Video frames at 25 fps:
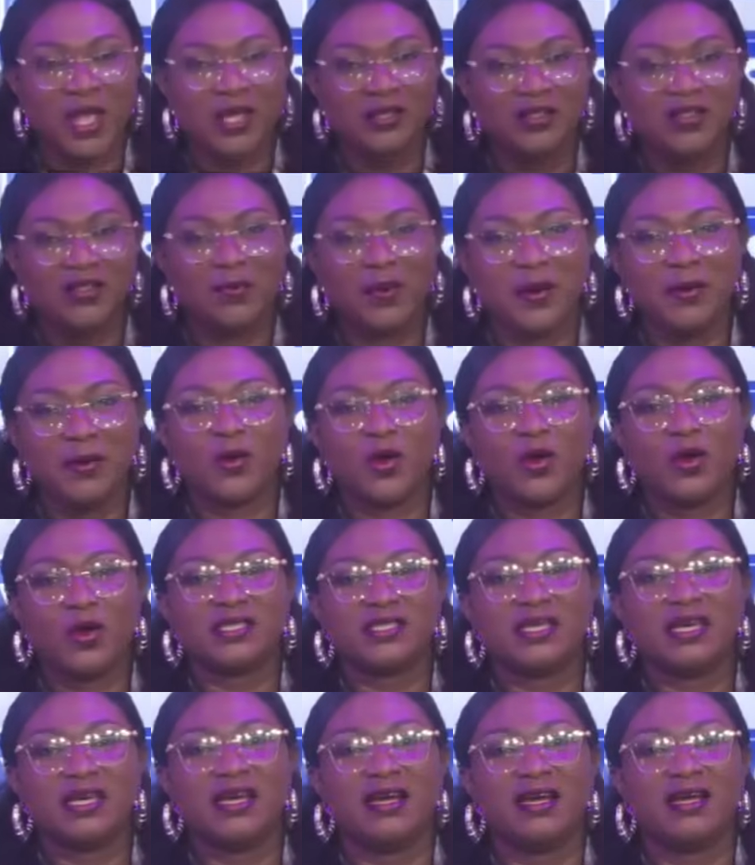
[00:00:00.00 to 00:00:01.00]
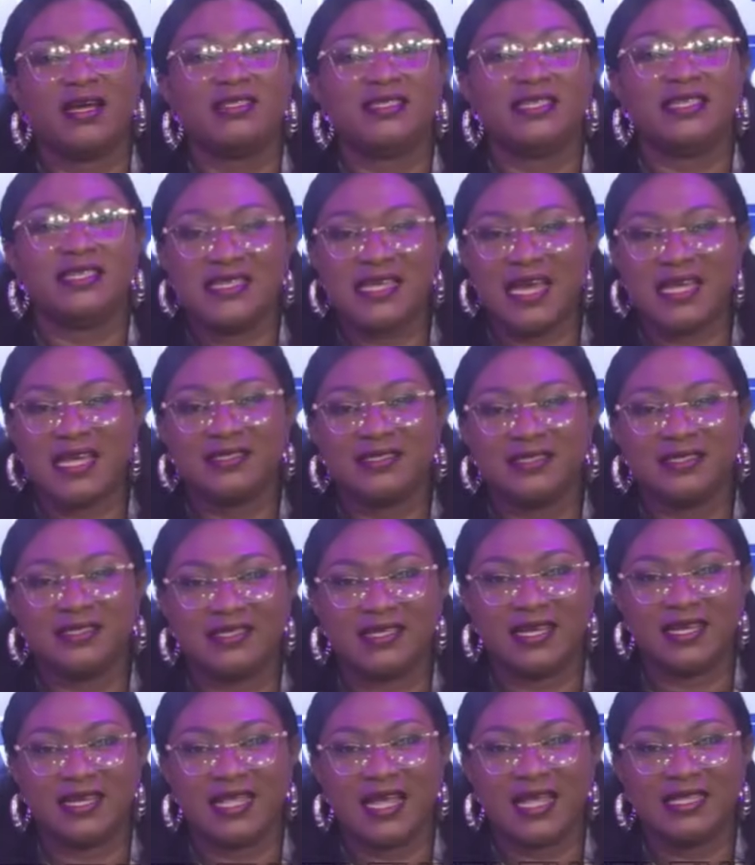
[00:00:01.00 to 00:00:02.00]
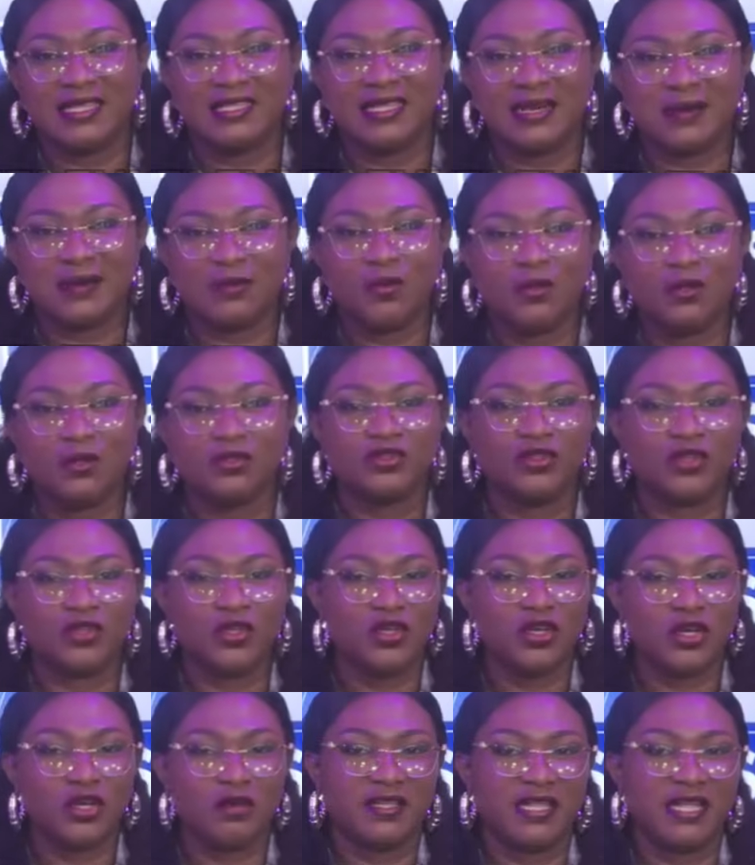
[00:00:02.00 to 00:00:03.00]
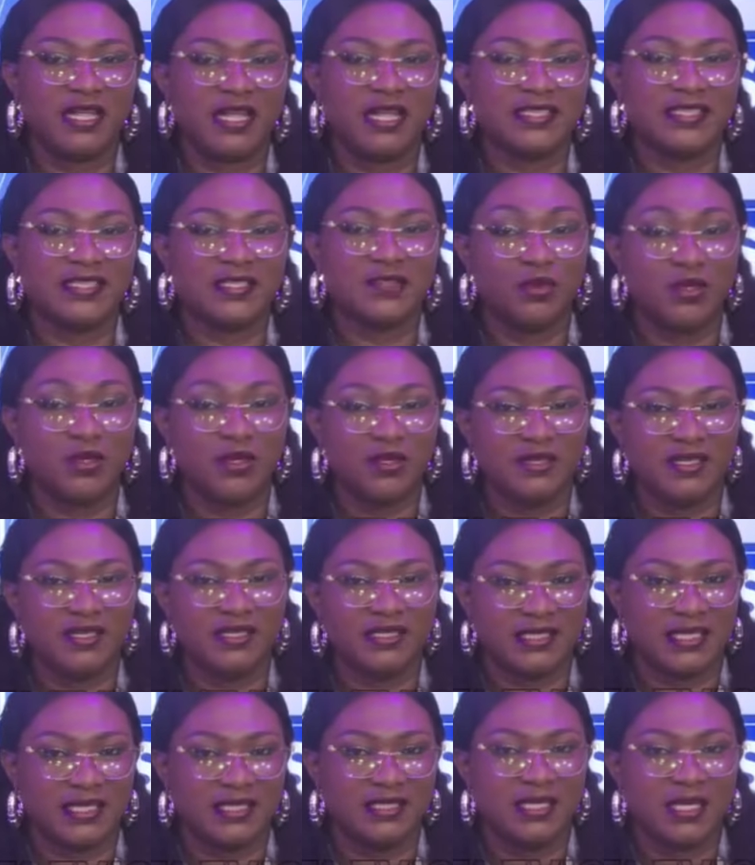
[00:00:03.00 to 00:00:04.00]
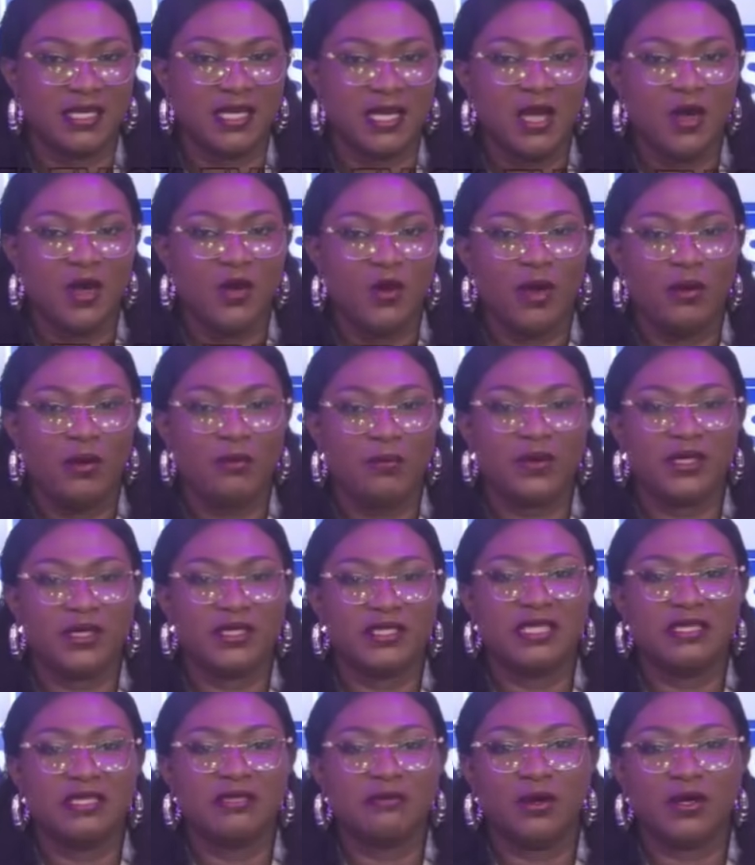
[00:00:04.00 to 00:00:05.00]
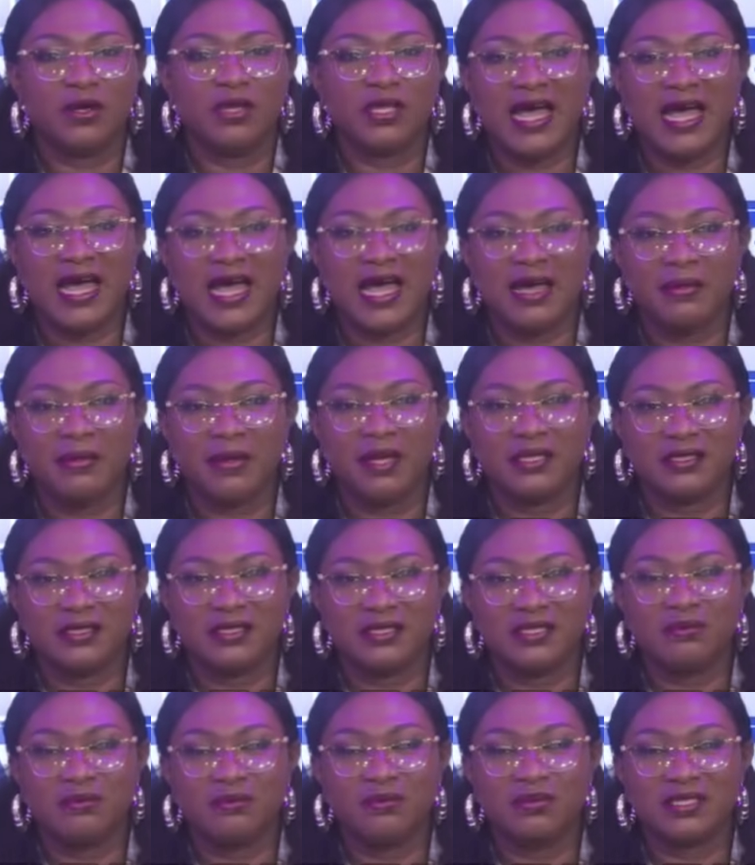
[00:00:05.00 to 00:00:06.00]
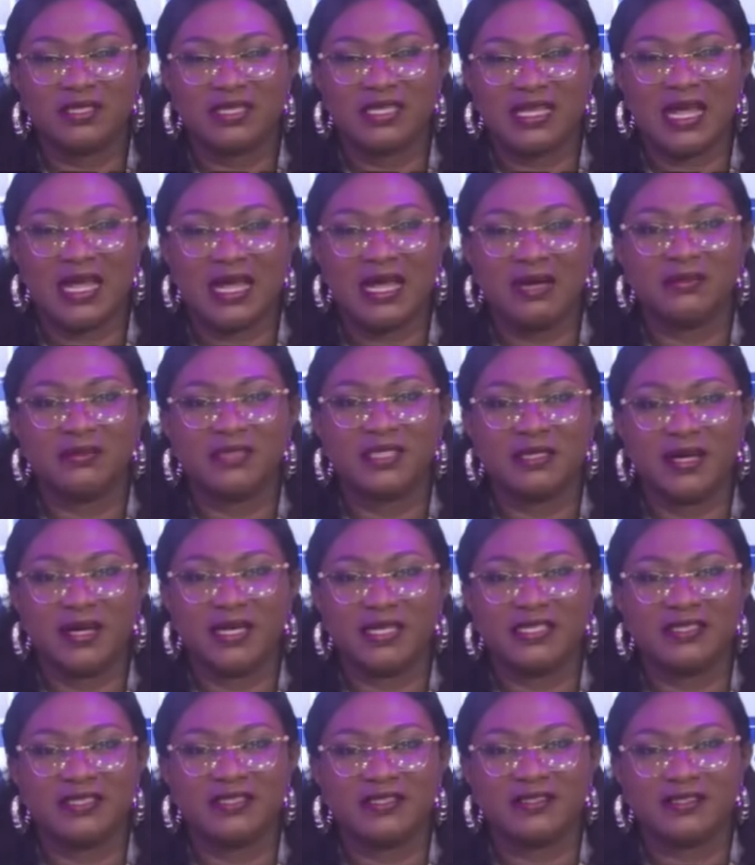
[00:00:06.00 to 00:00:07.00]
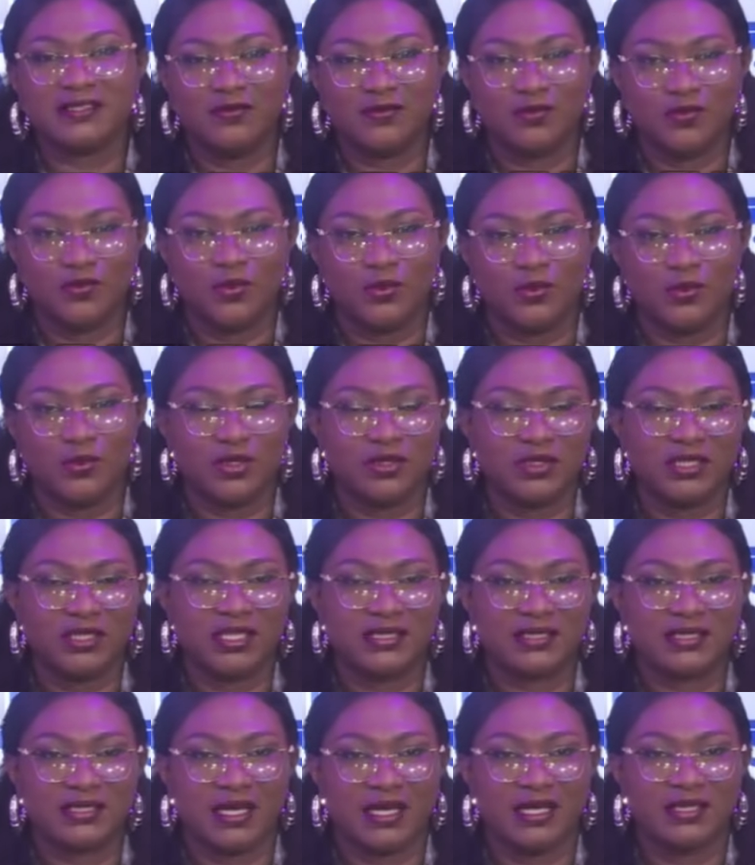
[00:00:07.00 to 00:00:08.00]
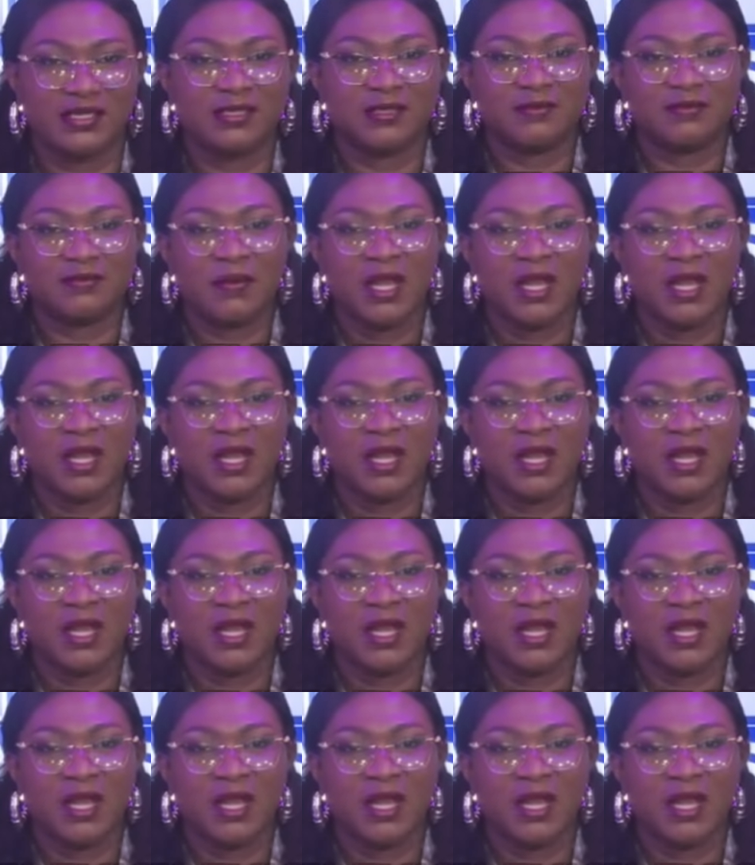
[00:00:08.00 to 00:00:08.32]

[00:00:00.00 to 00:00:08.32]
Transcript: Supreme Court heard yesterday that there was no governance in Rivers State when President Bola Ahmed Tinubu slammed the emergency rule on the state.